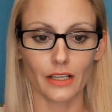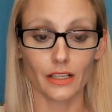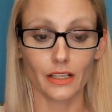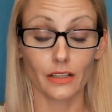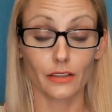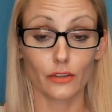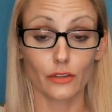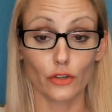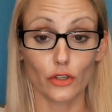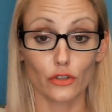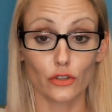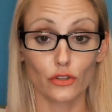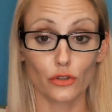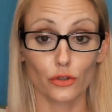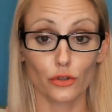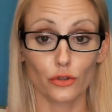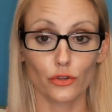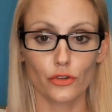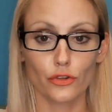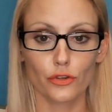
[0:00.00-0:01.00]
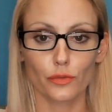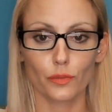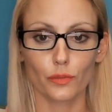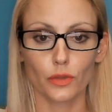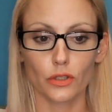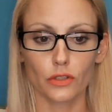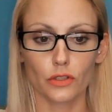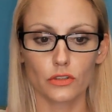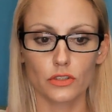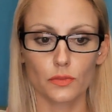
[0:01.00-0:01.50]
the truth
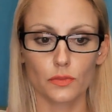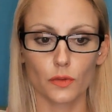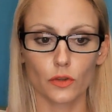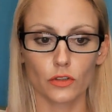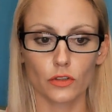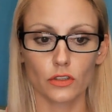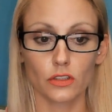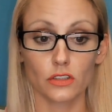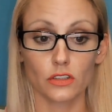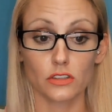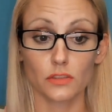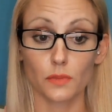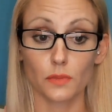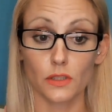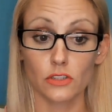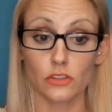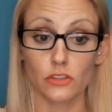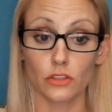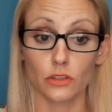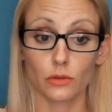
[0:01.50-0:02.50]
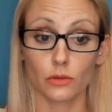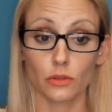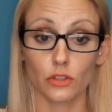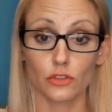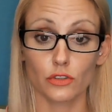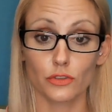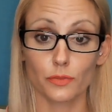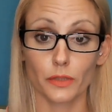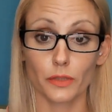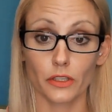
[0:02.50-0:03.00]
being spoken, especially when you
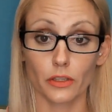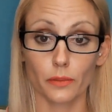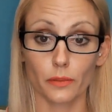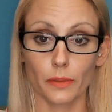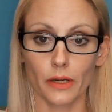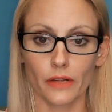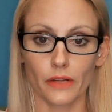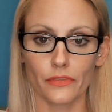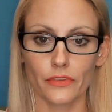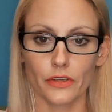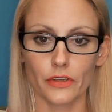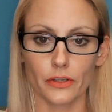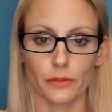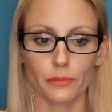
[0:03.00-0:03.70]
speak about them.